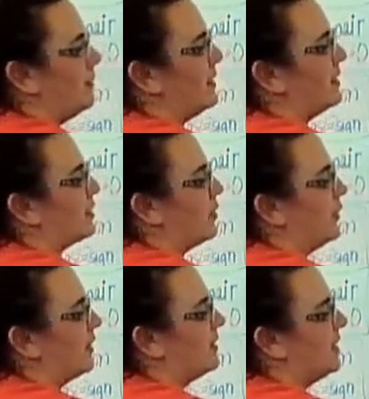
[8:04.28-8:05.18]
is
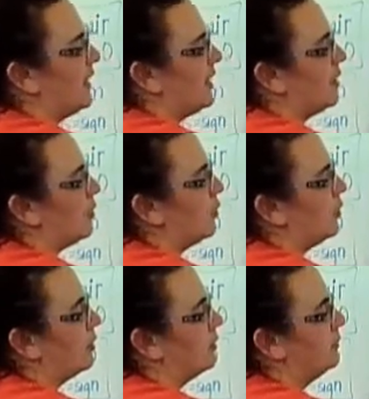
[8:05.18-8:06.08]
going to
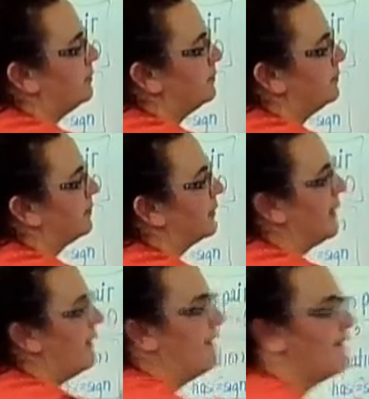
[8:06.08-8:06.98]
equal
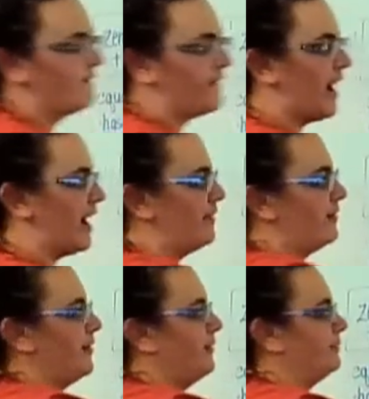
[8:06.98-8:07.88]
5.
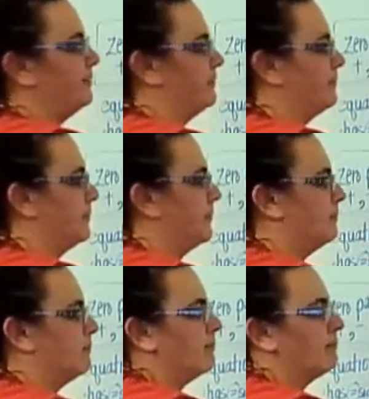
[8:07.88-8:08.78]

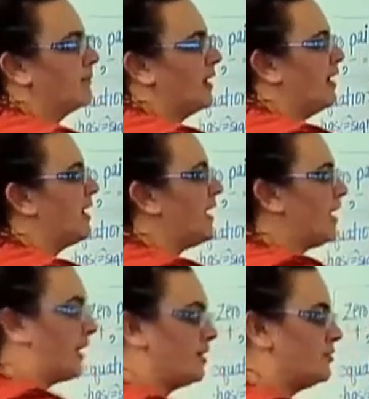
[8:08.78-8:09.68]
And again,
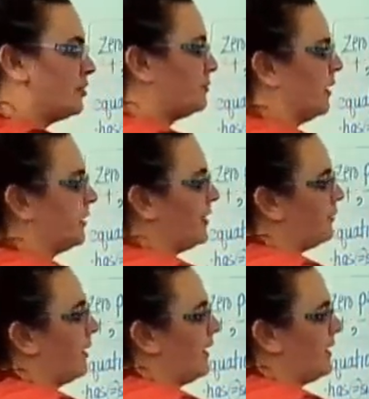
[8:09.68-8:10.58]
I can just plug that
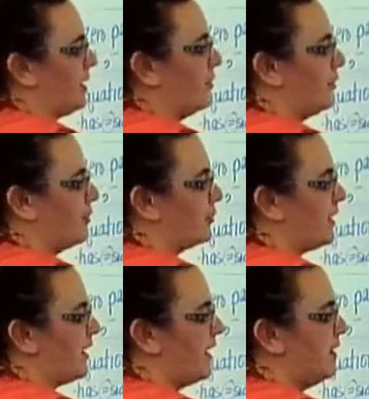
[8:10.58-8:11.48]
right in.
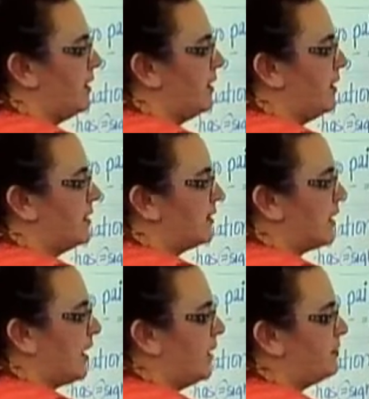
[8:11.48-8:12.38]
3
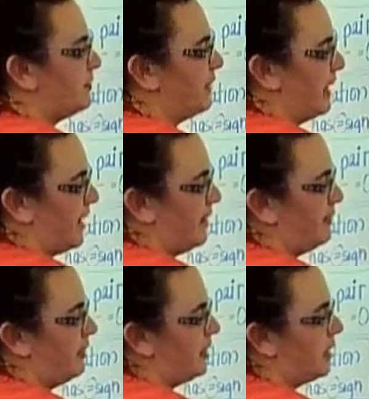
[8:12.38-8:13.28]
times 5
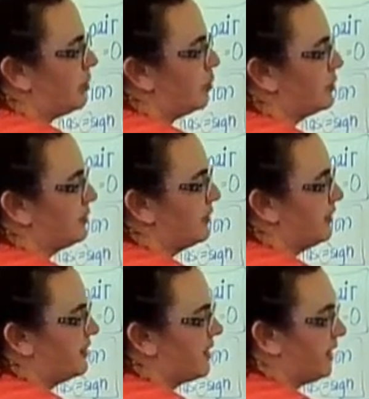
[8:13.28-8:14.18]
equals
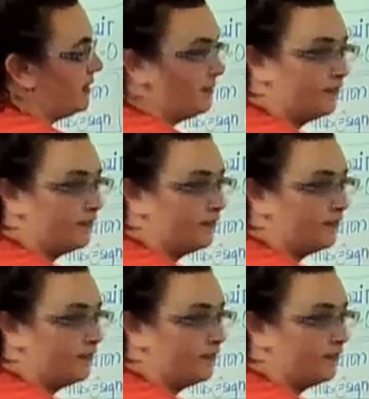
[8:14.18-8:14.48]
15.